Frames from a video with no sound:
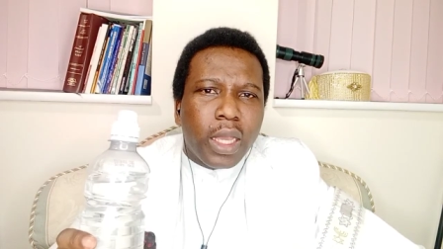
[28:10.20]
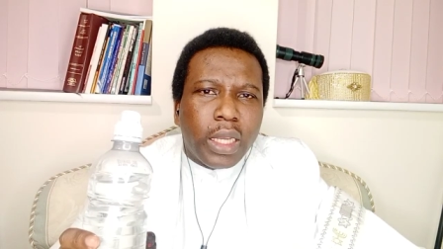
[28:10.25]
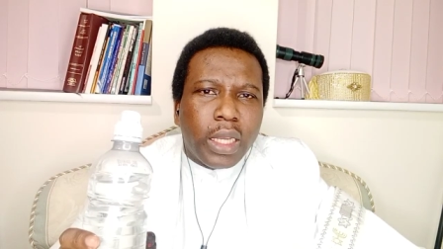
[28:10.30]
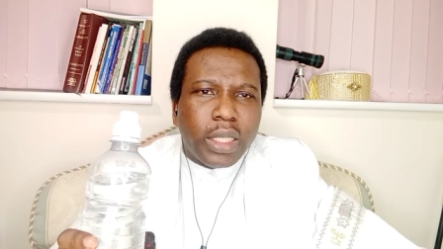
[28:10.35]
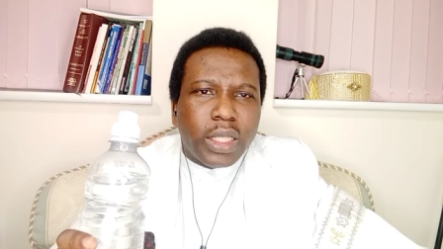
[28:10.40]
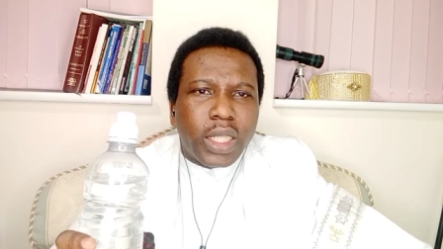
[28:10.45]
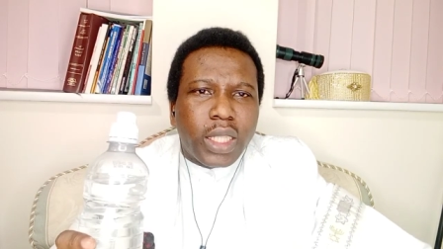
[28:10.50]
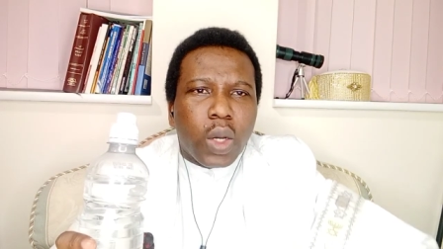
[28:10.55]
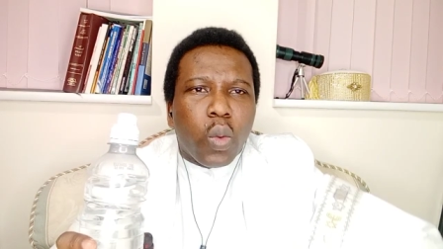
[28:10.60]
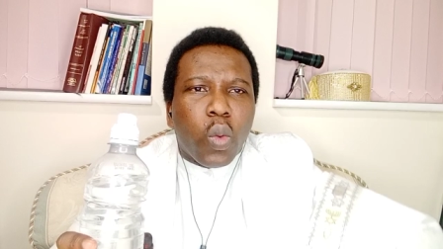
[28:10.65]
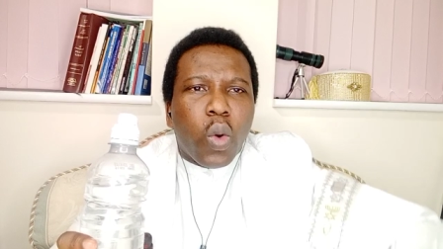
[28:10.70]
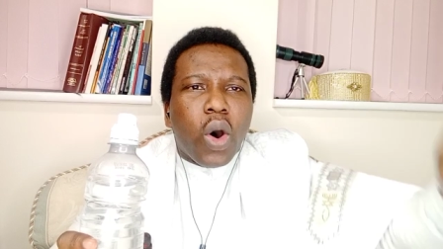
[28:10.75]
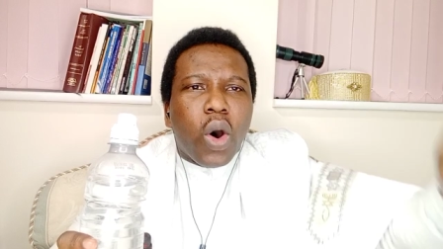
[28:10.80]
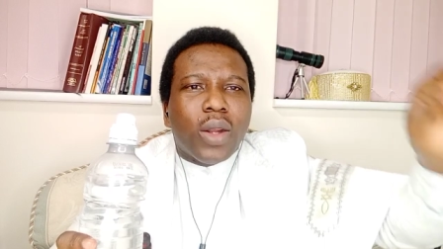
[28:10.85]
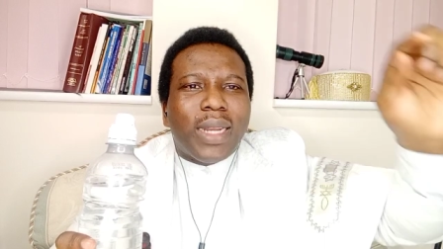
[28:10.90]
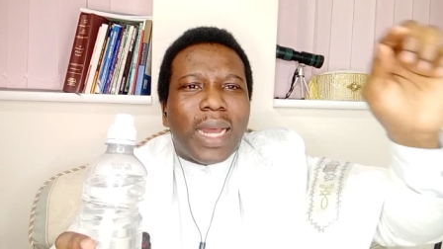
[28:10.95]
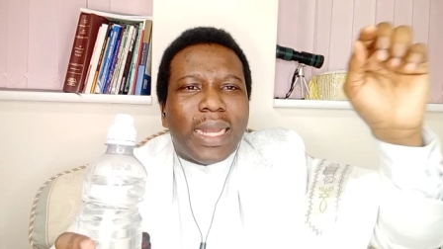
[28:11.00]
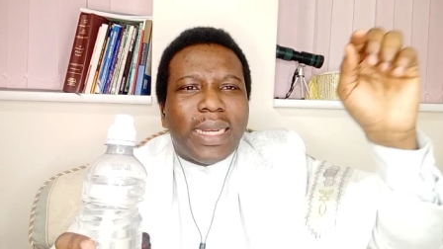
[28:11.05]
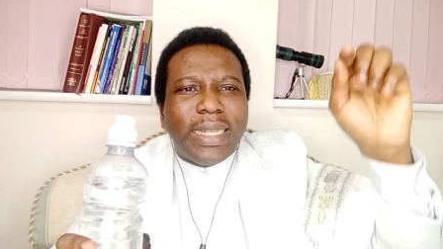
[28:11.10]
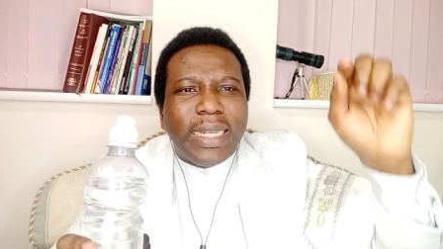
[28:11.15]
The
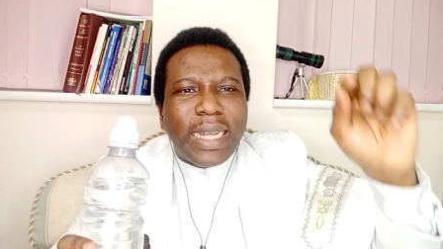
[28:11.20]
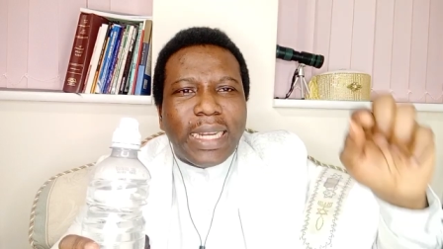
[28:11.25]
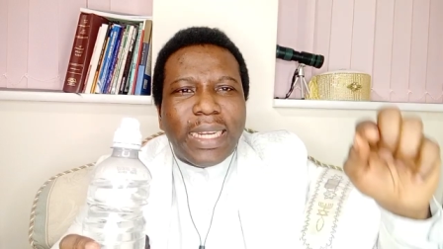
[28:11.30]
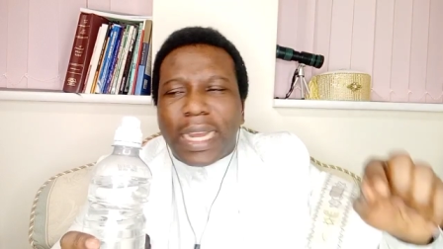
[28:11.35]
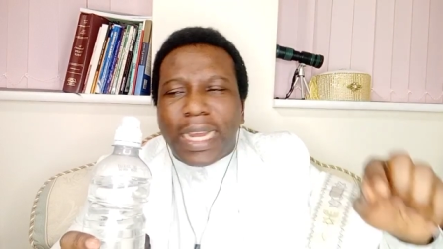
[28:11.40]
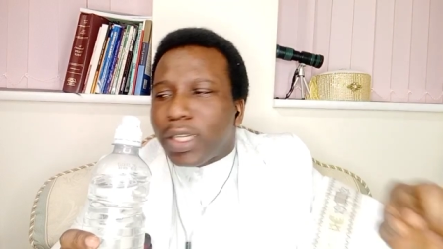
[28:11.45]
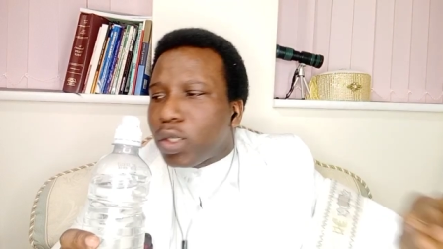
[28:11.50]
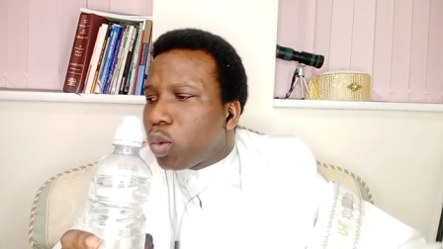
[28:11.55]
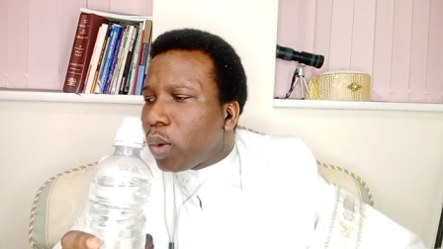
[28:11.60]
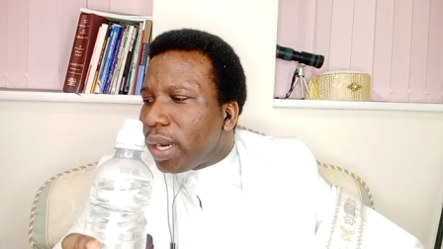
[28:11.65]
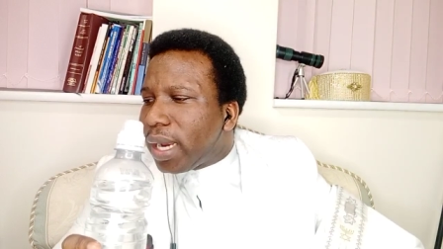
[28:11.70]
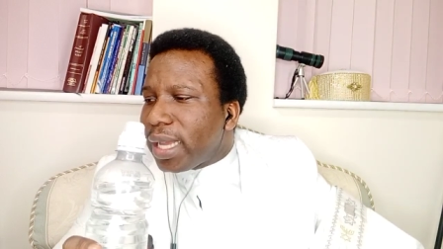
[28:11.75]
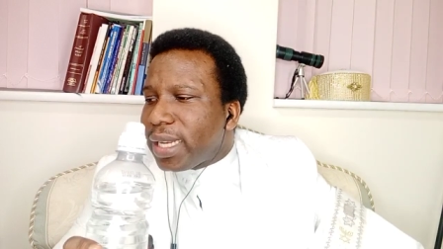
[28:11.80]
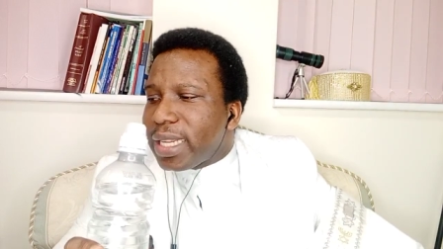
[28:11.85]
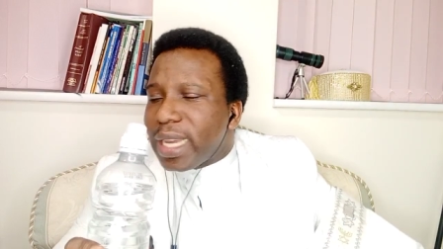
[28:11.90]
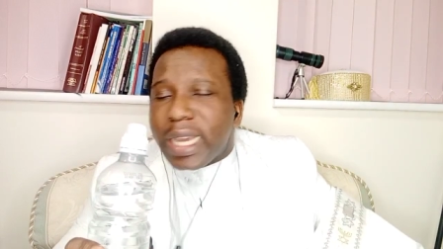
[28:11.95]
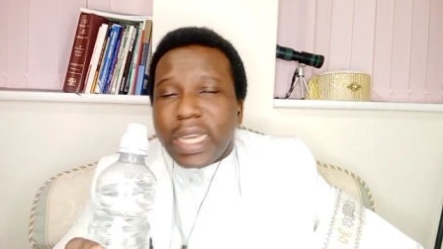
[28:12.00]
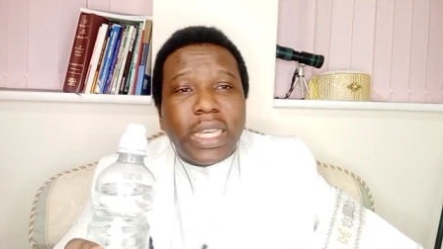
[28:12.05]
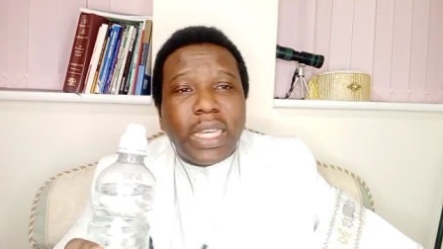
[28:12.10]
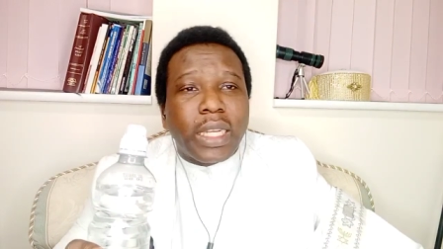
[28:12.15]
world and they that dwell
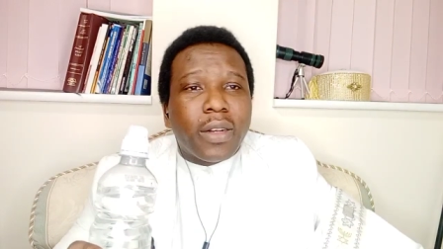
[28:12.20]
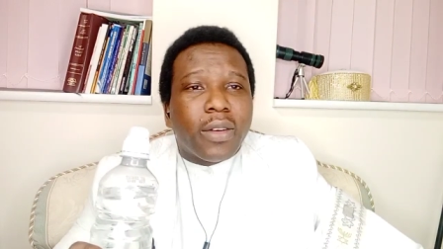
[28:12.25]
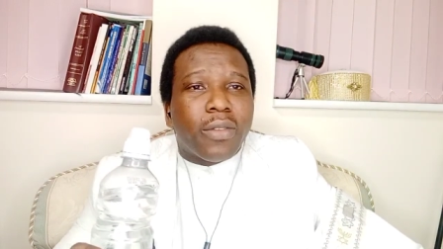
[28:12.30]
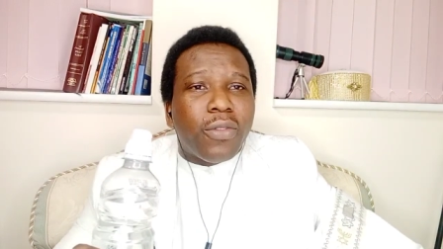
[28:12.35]
therein.